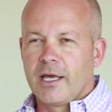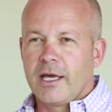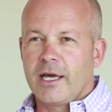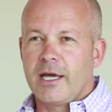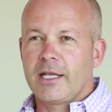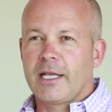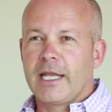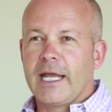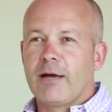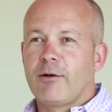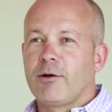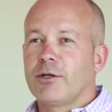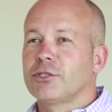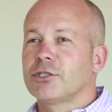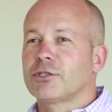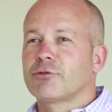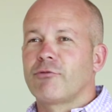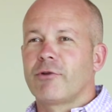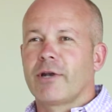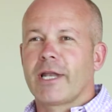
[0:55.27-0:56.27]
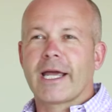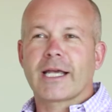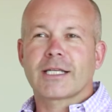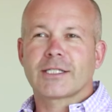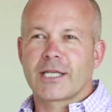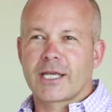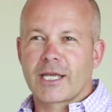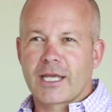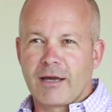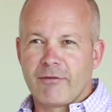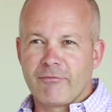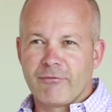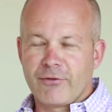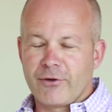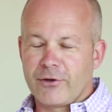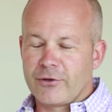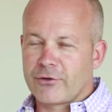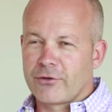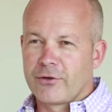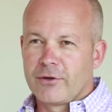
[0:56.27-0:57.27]
And now I just relax in
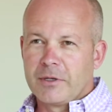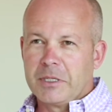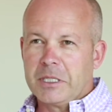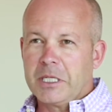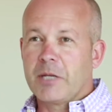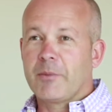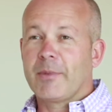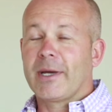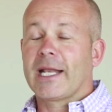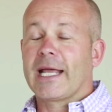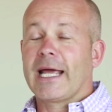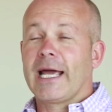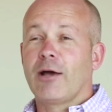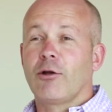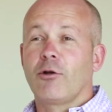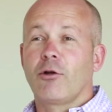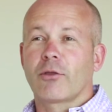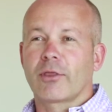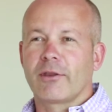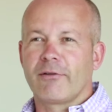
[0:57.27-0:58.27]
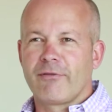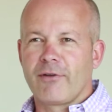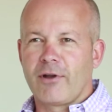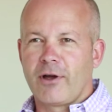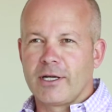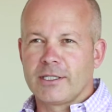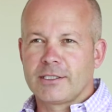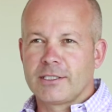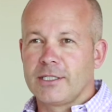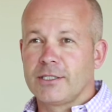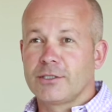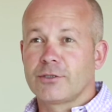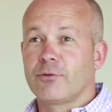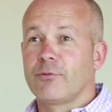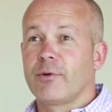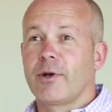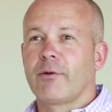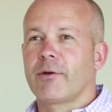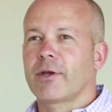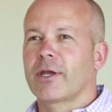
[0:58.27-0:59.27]
comfort. No matter how long the flight is or
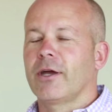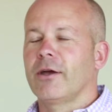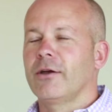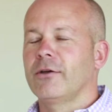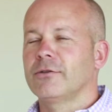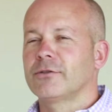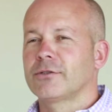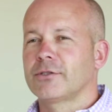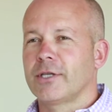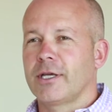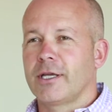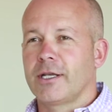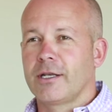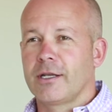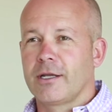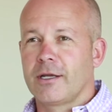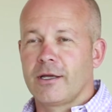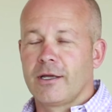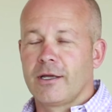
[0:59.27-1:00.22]
where it goes, then